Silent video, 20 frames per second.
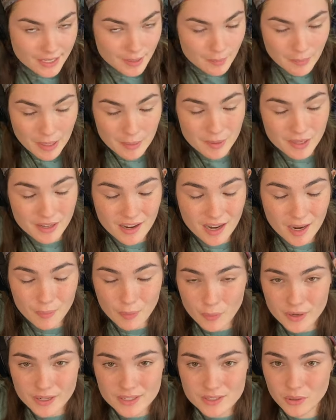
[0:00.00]
like maybe a
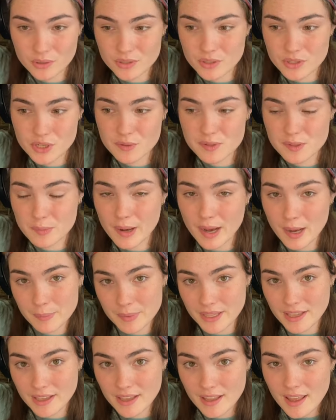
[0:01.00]
couple weeks old. So she was a
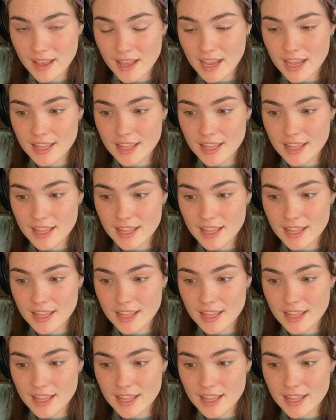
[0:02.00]
puppy.